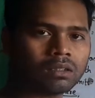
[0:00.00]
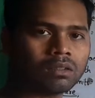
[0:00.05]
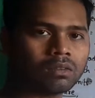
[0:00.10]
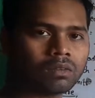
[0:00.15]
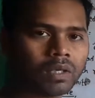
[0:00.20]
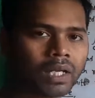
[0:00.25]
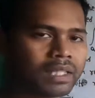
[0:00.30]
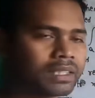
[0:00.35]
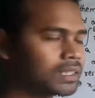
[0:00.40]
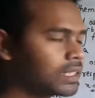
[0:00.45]

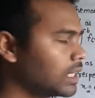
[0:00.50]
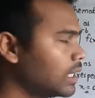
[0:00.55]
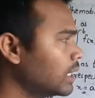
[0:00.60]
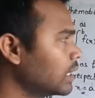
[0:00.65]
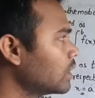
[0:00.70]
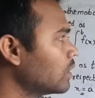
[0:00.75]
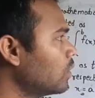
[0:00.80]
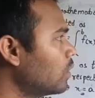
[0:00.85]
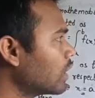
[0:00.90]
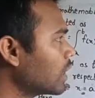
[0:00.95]
nicely.
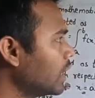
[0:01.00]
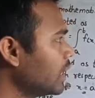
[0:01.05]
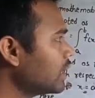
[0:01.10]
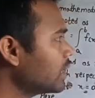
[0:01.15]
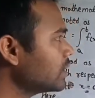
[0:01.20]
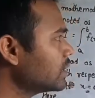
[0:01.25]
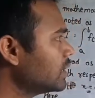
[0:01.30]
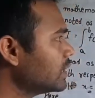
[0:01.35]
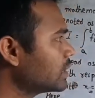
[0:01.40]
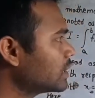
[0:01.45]
Okay, let
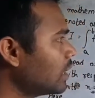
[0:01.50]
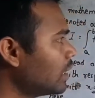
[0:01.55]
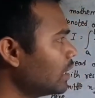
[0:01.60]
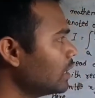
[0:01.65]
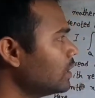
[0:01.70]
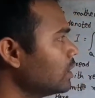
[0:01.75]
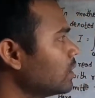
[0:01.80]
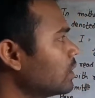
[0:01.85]
us start.